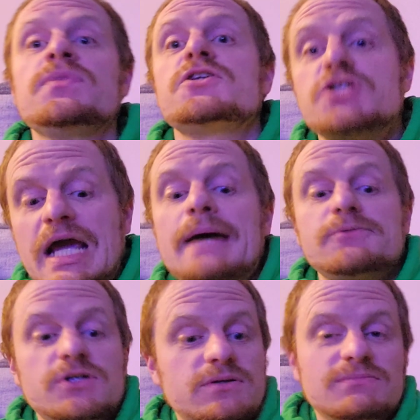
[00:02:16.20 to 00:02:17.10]

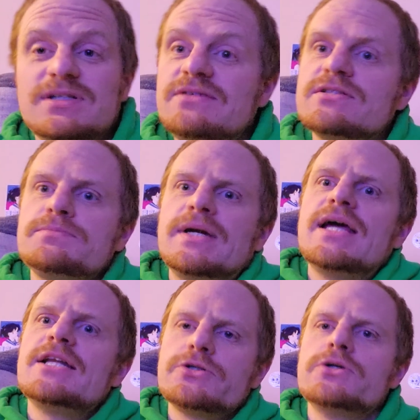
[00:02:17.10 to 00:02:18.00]
chapter. You
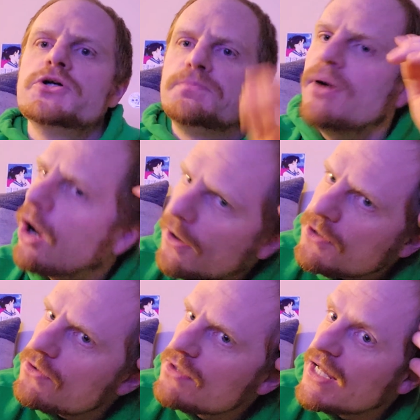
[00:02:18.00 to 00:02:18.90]
enter a new part in
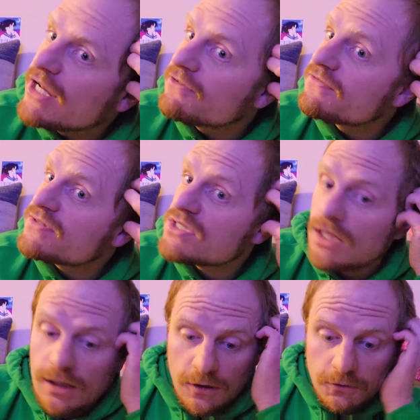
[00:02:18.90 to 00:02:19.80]
your life.
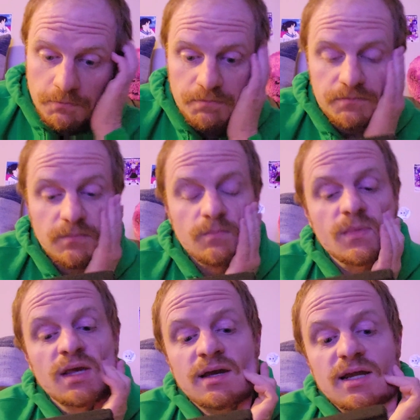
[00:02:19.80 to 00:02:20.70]
So
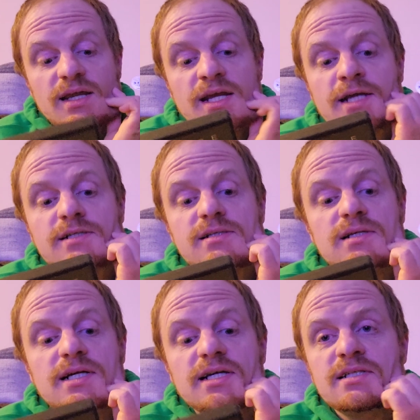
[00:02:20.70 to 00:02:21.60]
it's
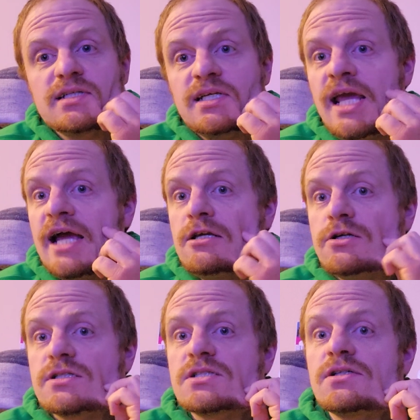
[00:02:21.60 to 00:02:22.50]
like yeah, you
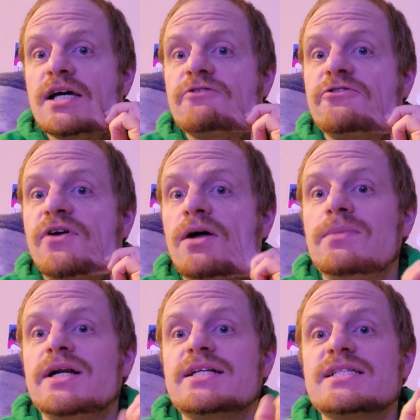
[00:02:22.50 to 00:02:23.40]
can still have fun,
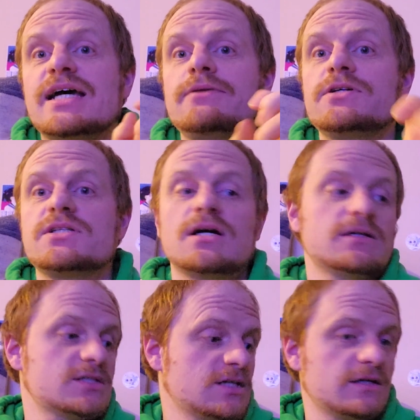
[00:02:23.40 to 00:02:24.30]
but it's time to
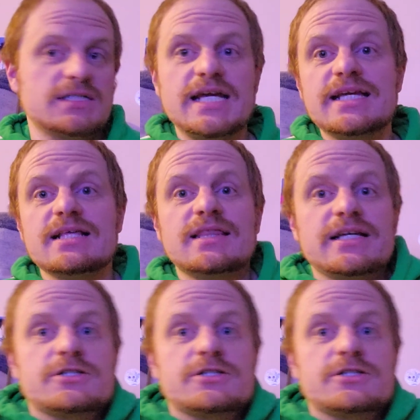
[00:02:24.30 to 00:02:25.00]
start taking things